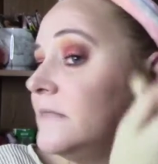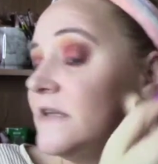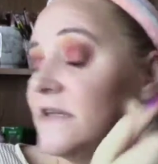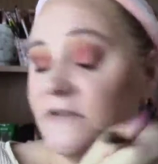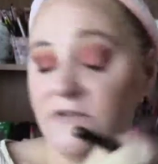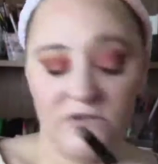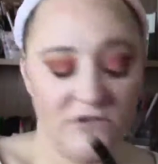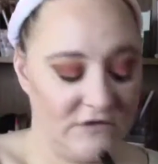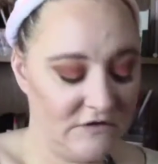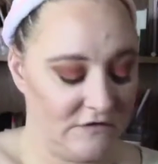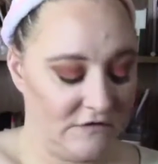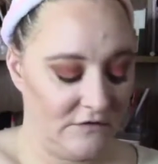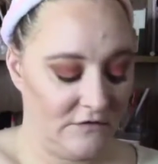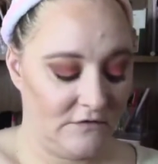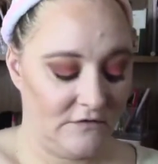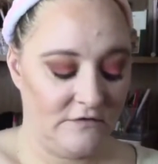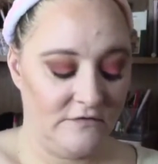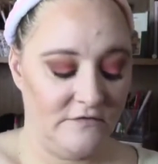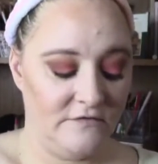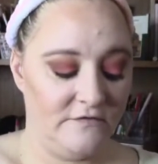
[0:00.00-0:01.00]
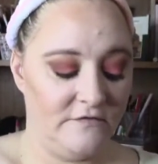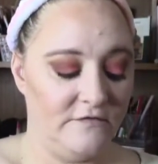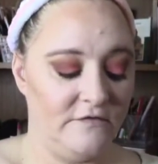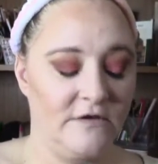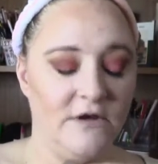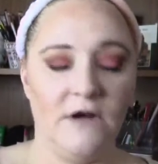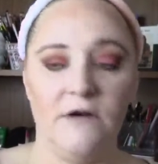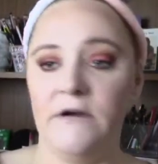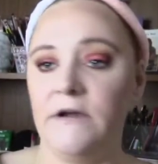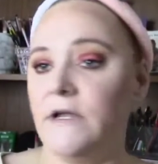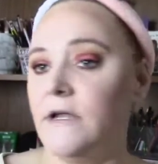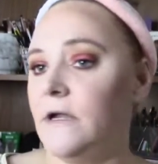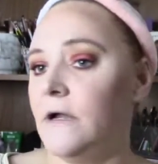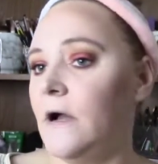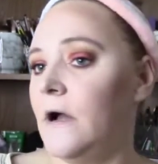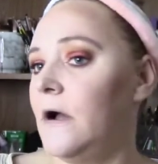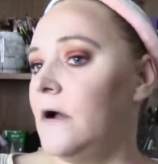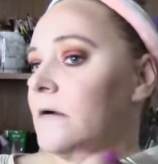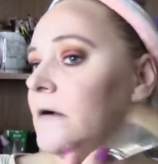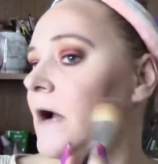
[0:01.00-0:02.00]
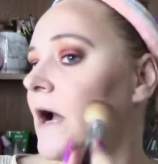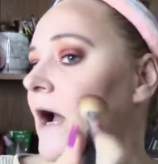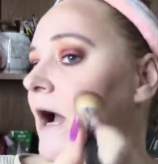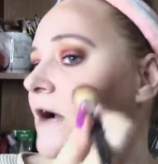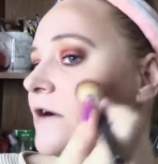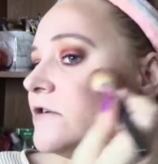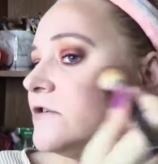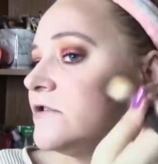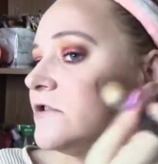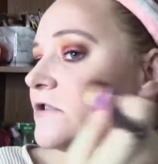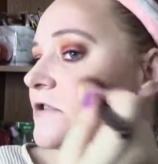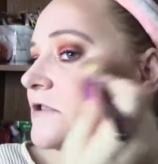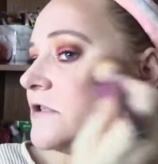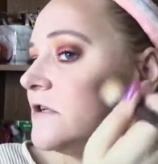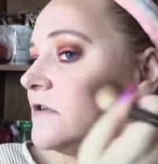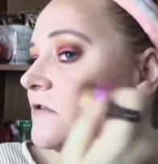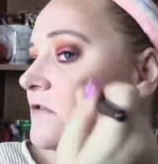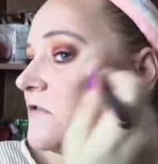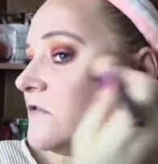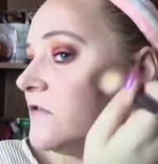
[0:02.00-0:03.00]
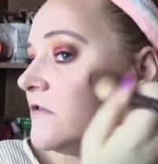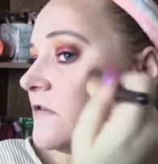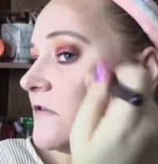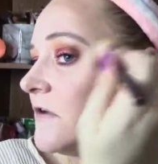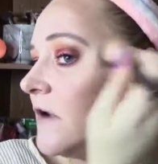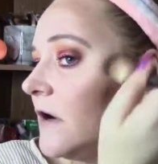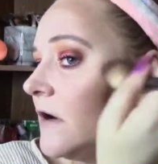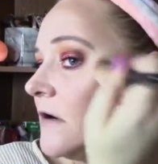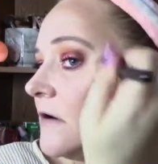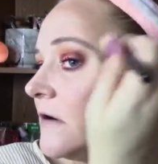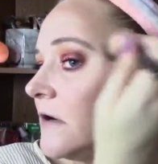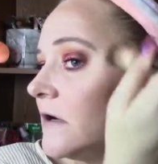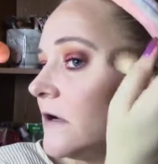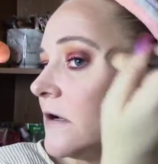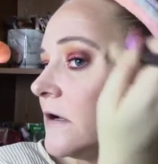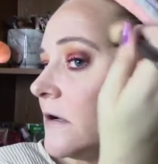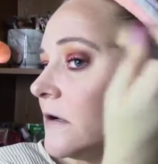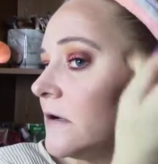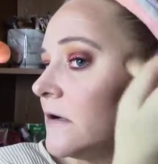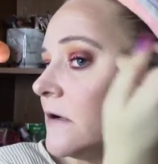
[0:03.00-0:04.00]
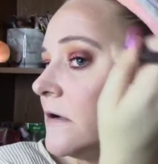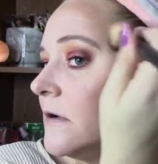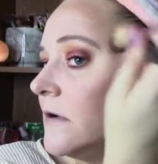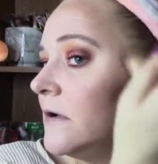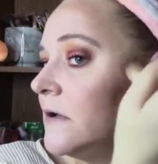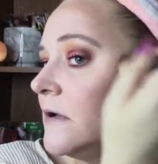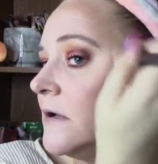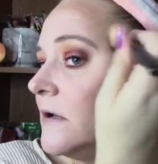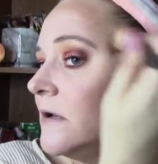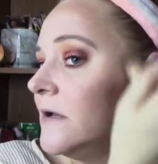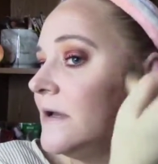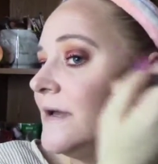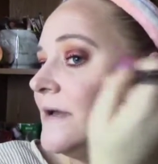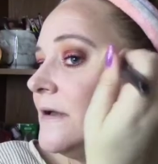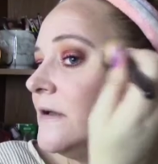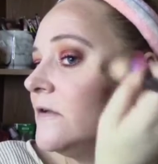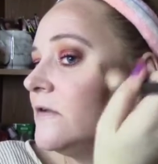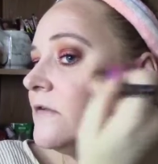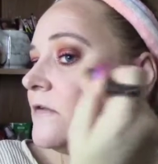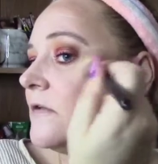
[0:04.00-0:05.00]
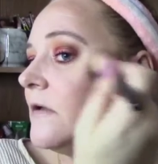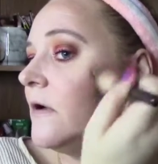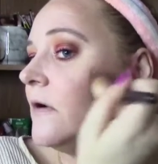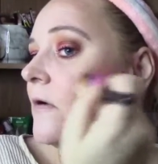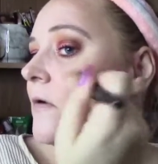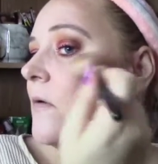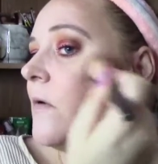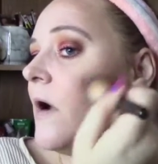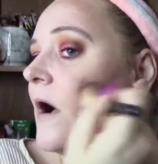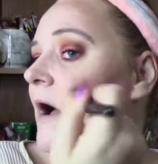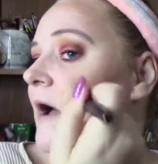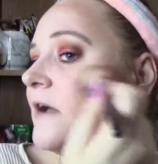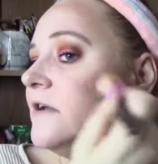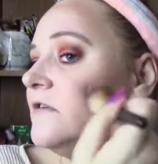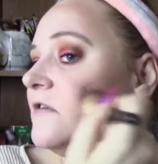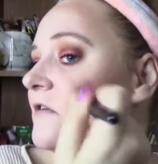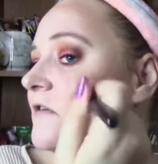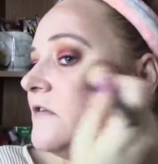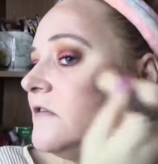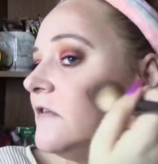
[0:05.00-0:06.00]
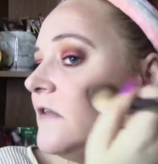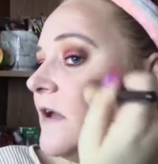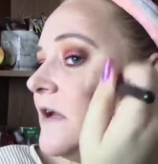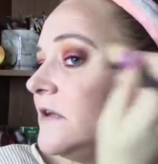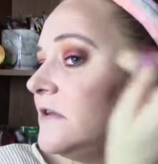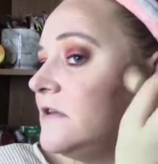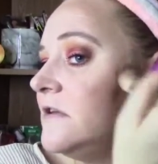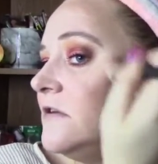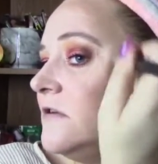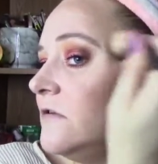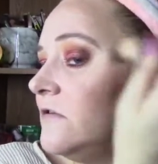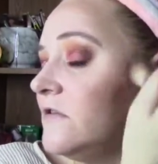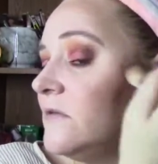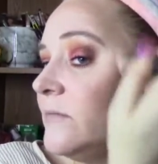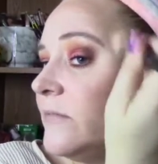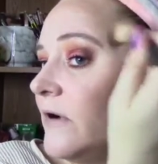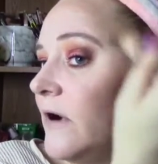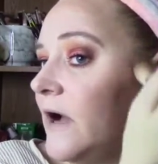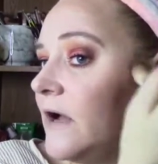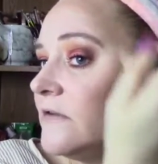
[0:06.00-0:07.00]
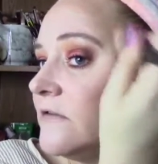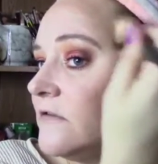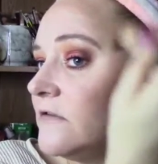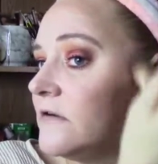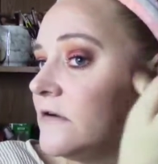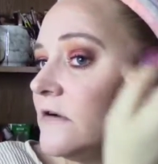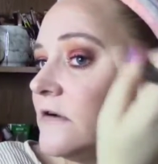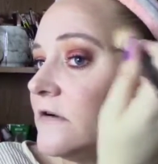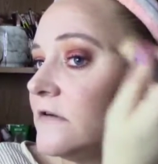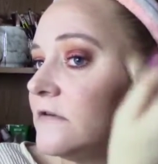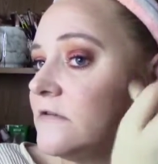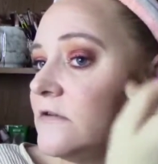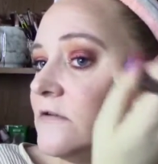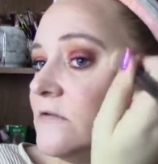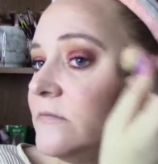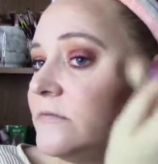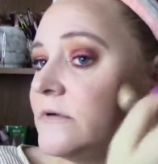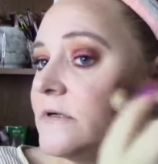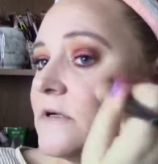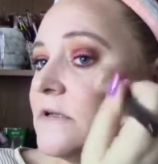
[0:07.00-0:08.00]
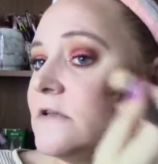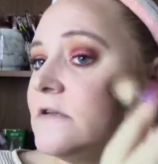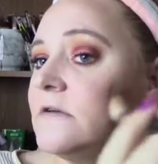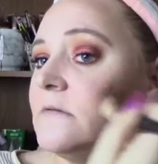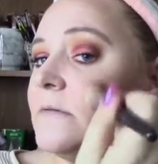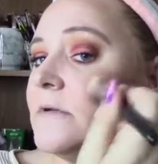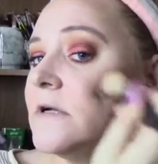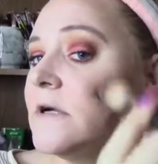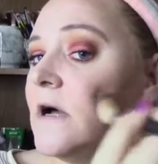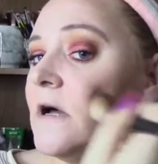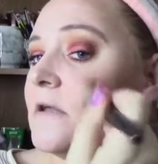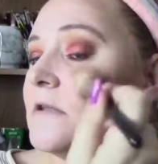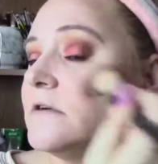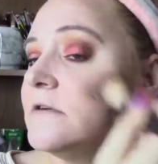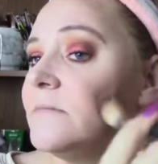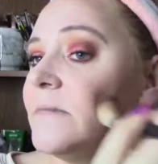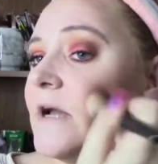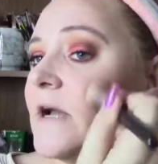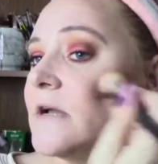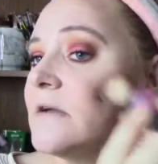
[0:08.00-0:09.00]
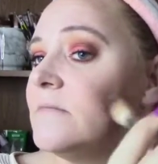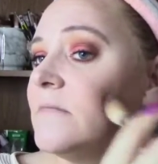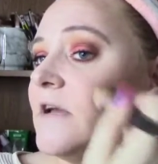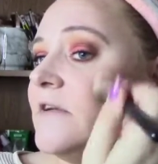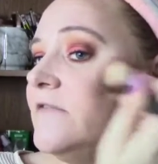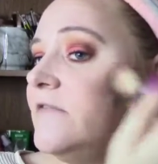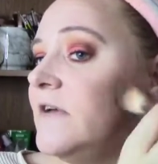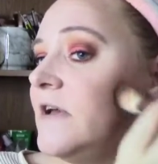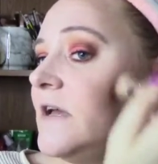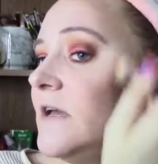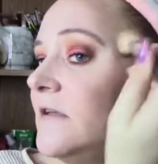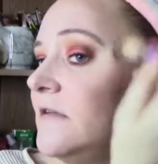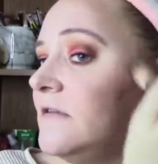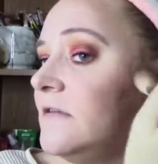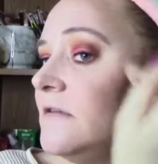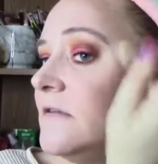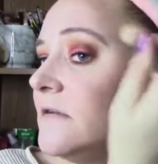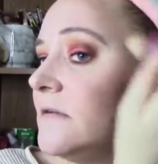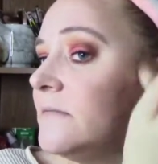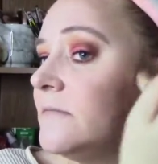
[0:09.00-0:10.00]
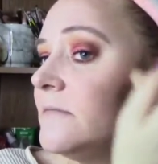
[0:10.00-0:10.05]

it just looks very harsh and stark. So I just like to use a bronzer to put a little bit of color back in my face.